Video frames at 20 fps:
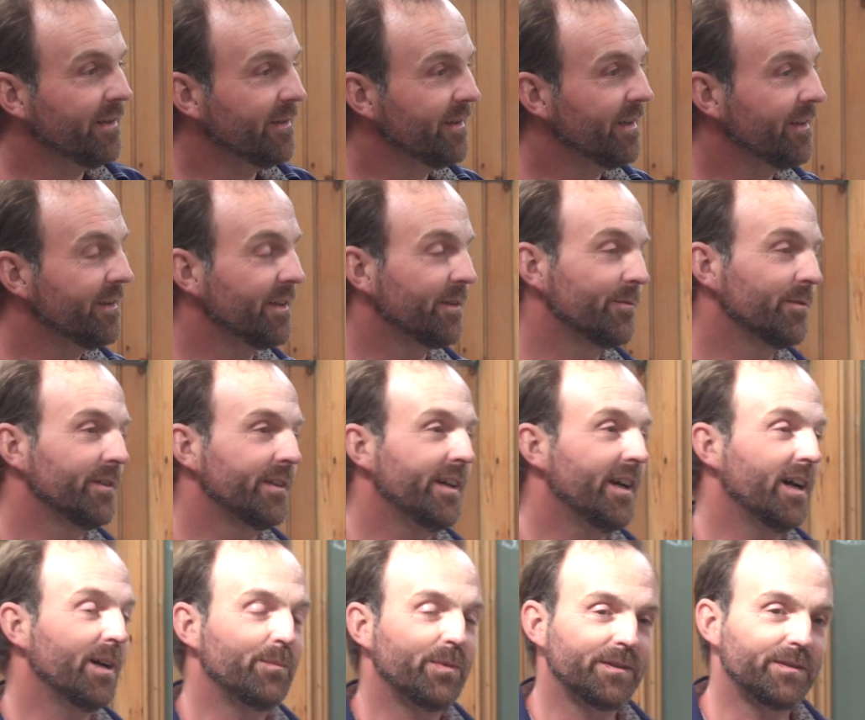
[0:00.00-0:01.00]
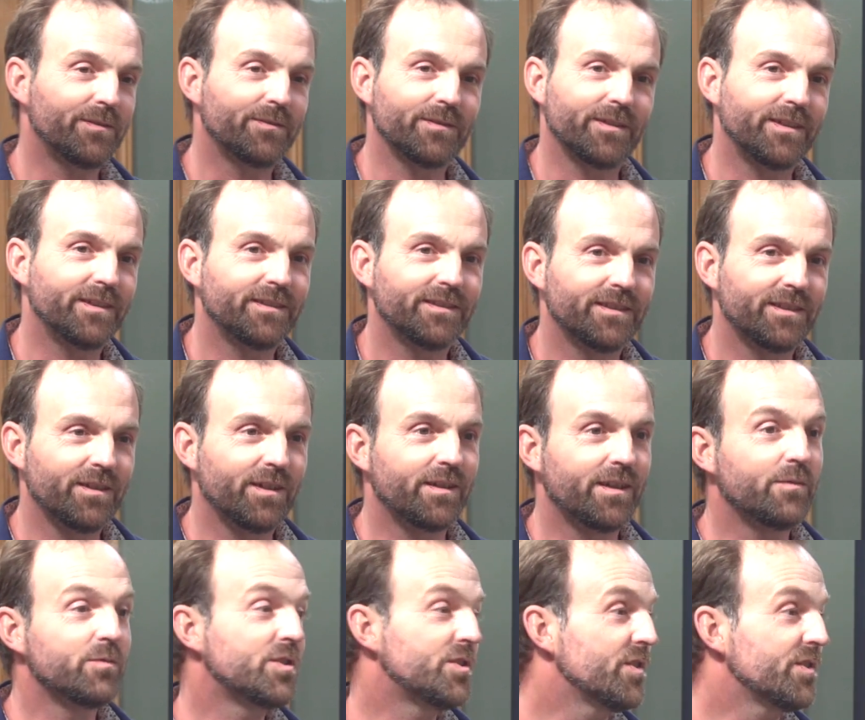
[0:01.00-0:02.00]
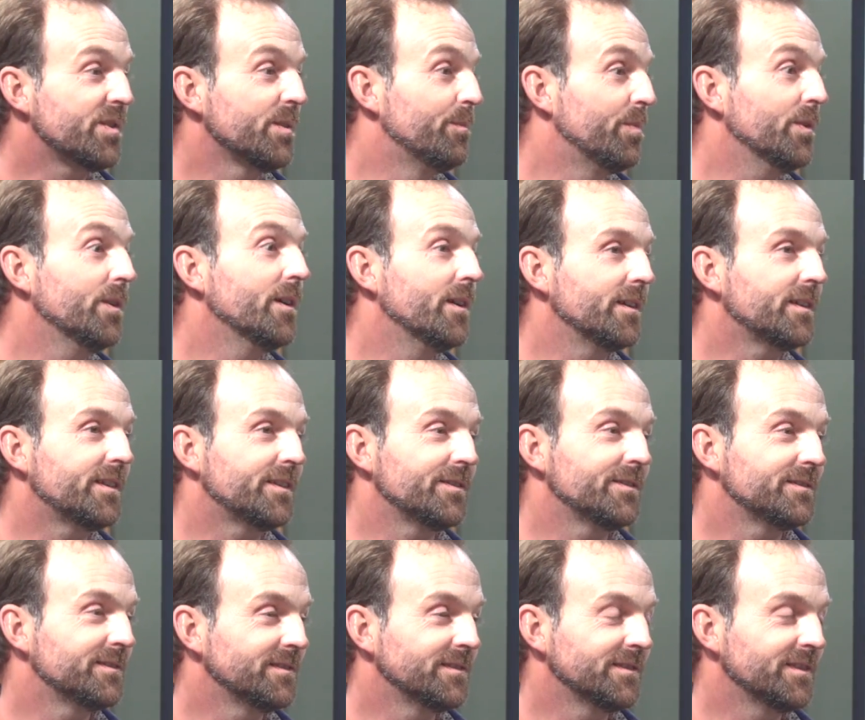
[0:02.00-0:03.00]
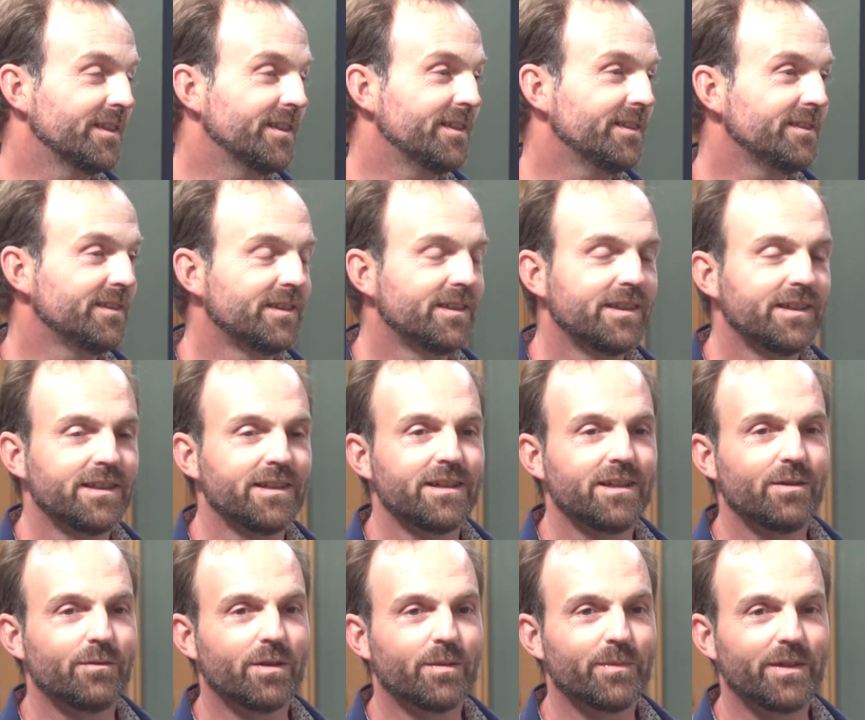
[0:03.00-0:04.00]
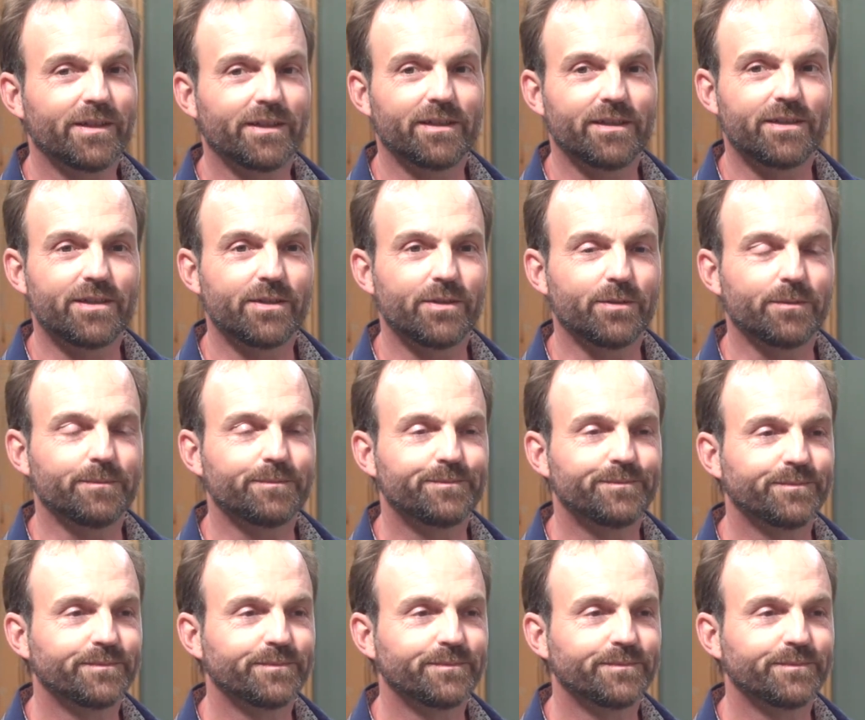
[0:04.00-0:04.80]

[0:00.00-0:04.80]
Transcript: nothing really happened, right? It was just a book, right? What am I going to do?